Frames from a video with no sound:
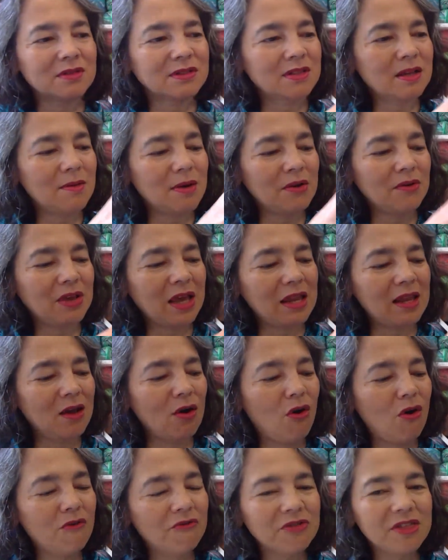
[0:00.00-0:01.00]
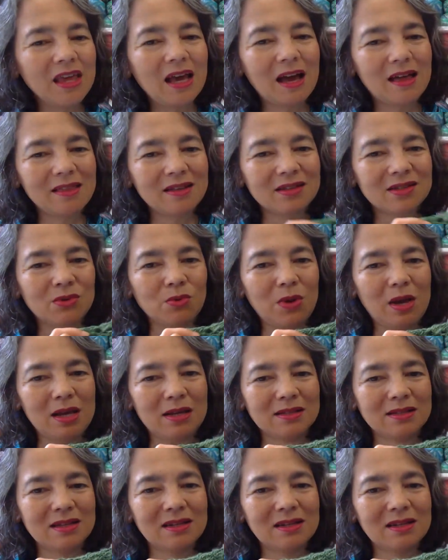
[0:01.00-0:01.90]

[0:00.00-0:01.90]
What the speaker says: somehow get it off the other squares.